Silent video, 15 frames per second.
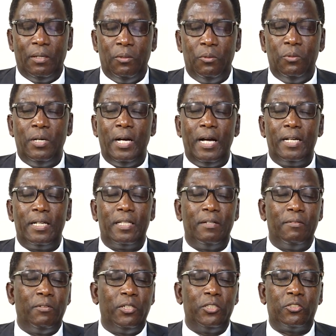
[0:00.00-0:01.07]
who heard
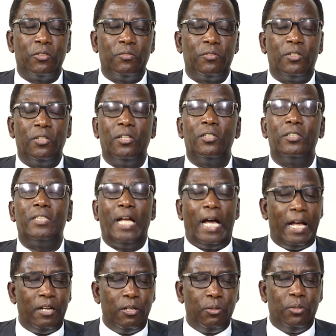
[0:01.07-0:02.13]
the voice of God
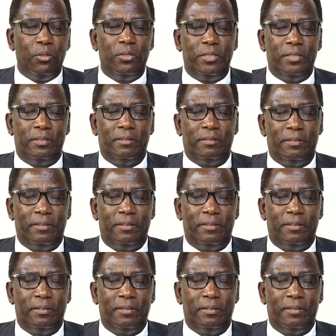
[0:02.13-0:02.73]
alone,